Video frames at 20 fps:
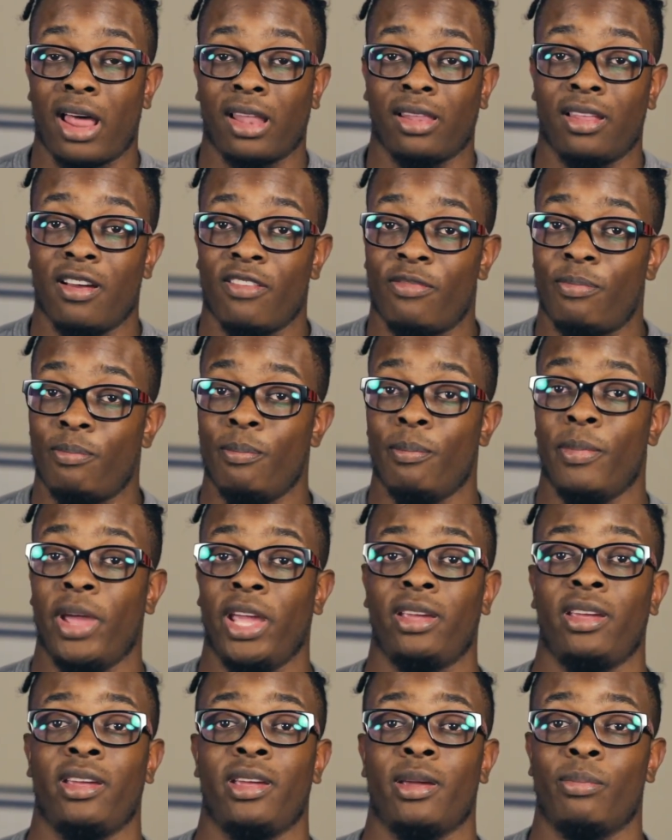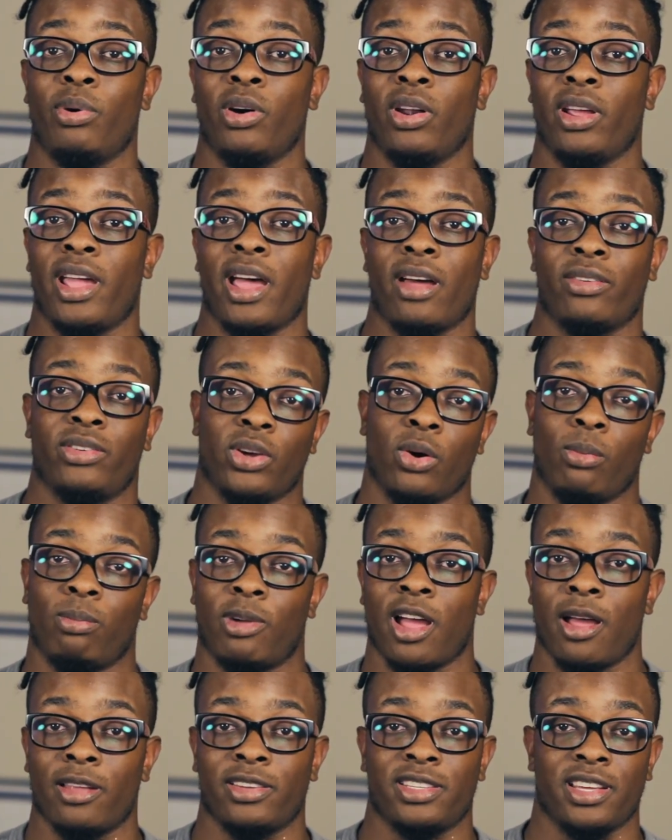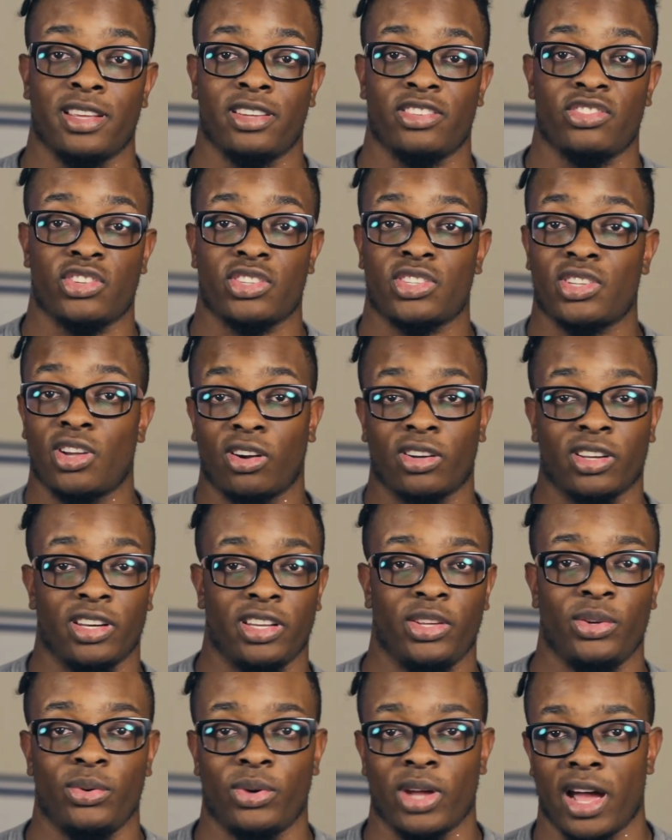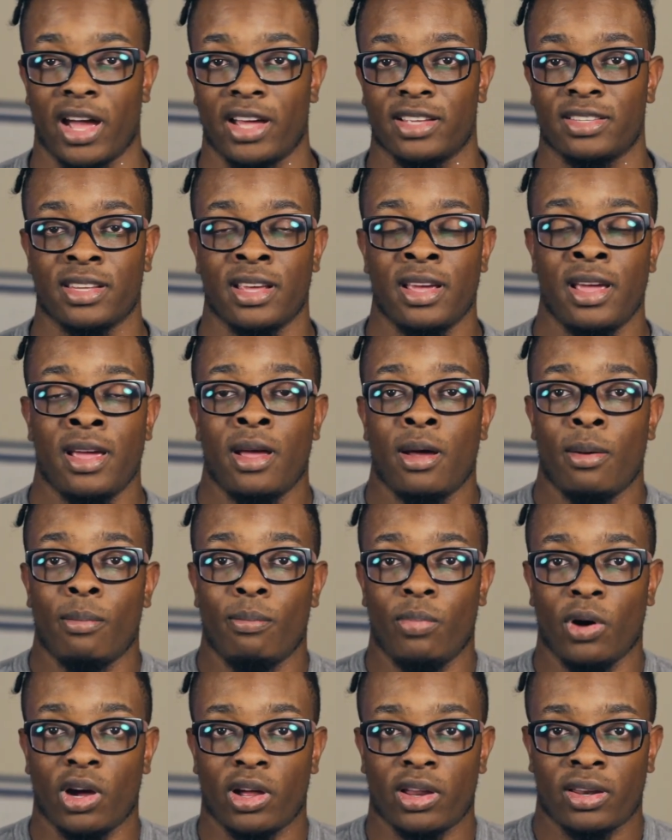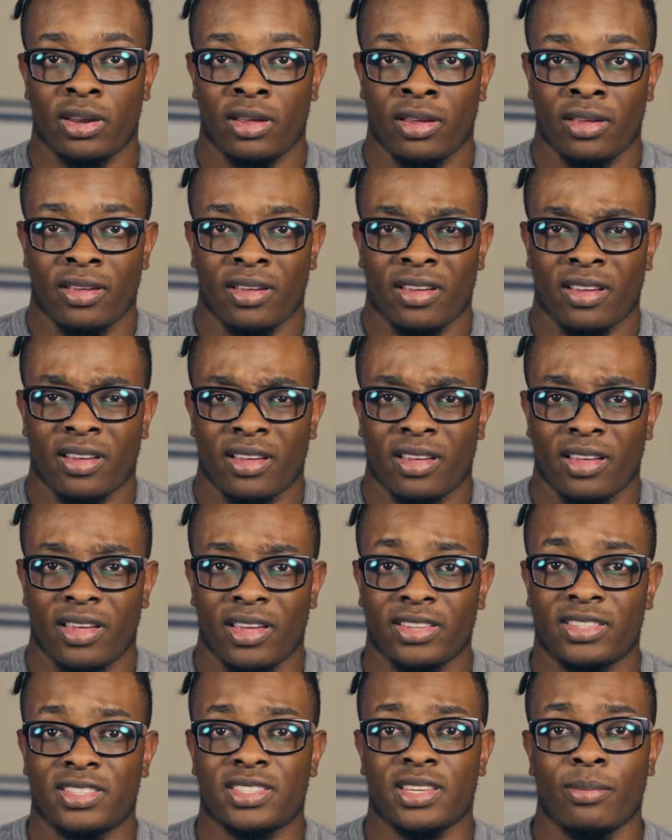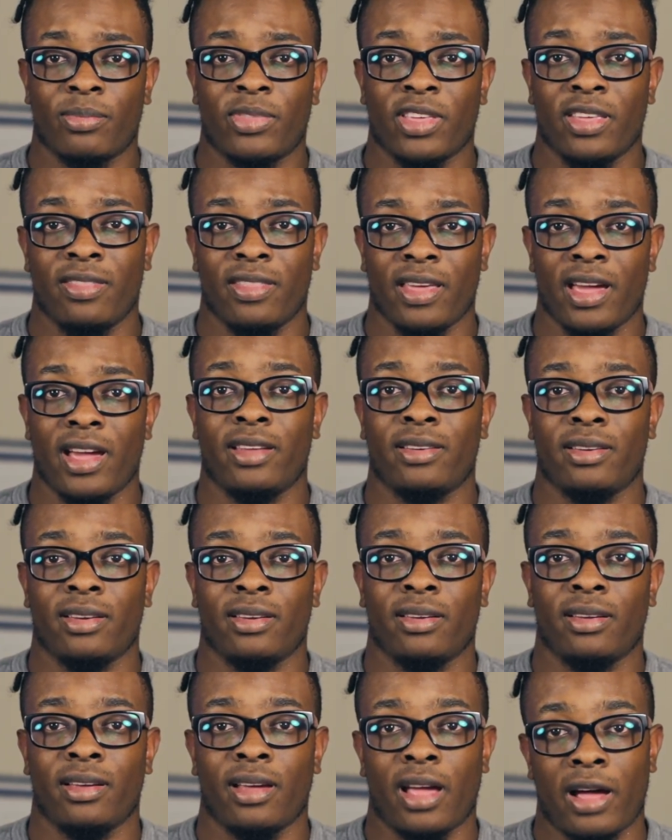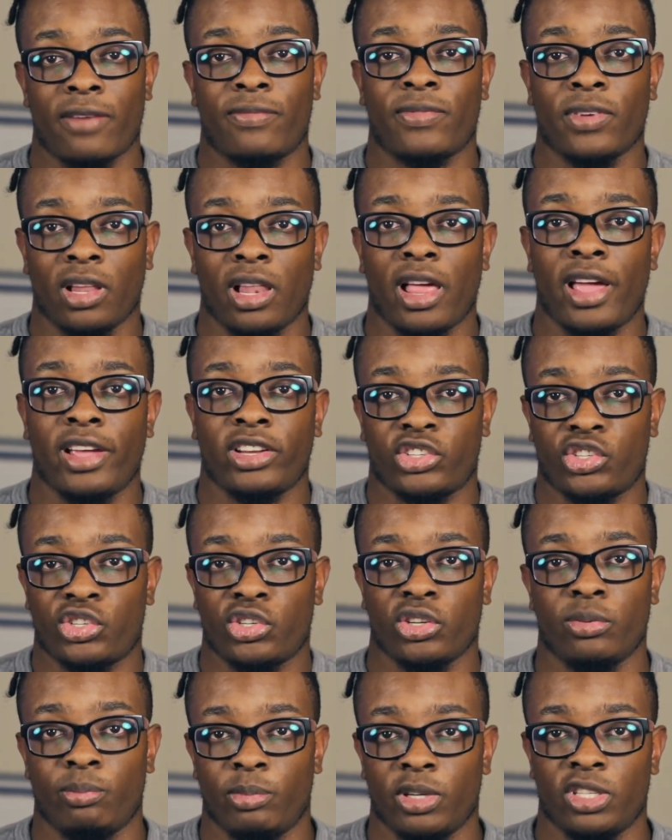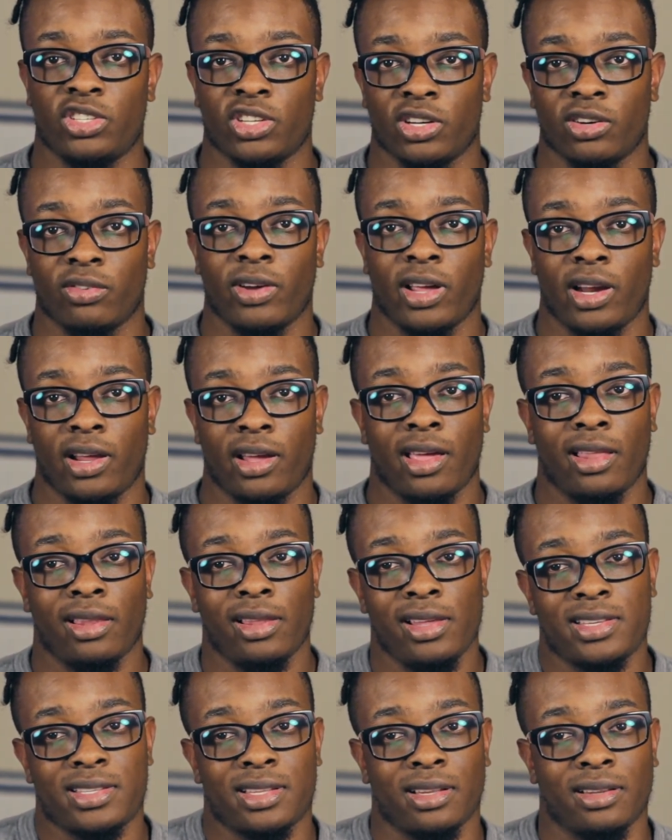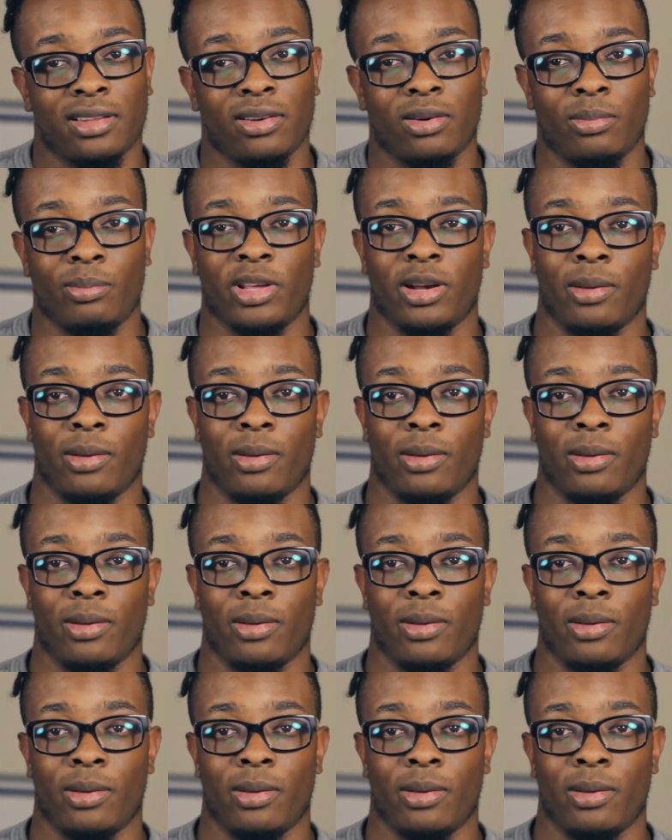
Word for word: I love making and putting out dope content and just talking to you guys, but it's something that I feel like should be generating at least a little